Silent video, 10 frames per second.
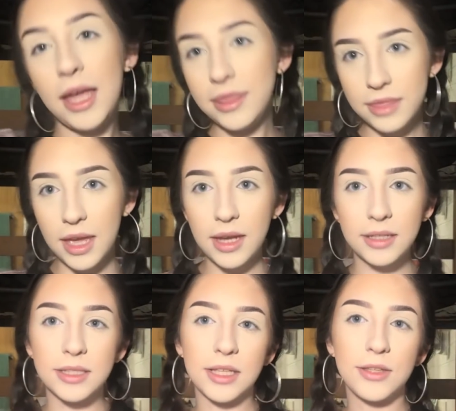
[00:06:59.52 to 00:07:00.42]
And then,
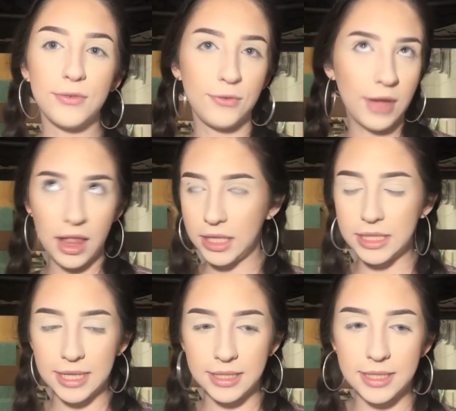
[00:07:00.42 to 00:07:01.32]
because it's
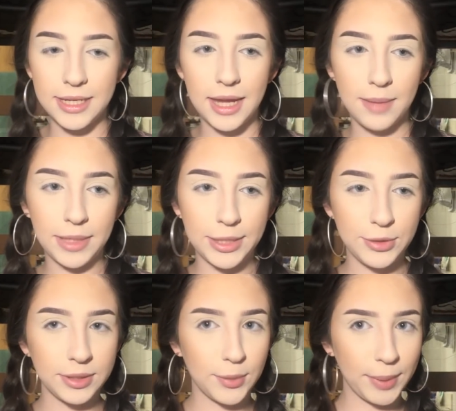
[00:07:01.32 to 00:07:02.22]
Valentine's Day, I'm gonna
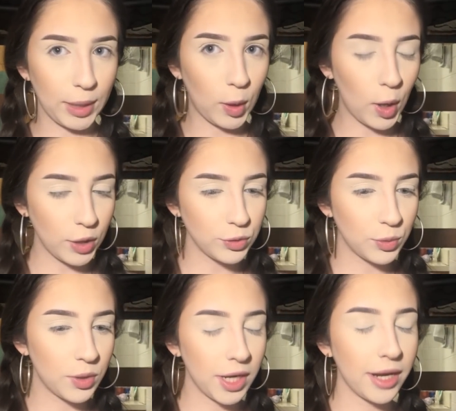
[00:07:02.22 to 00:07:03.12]
do a little bit of
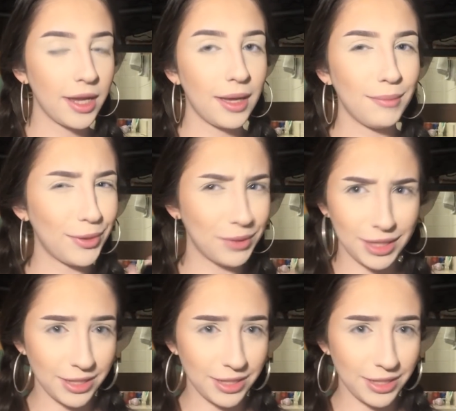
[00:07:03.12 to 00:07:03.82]
contouring, but with a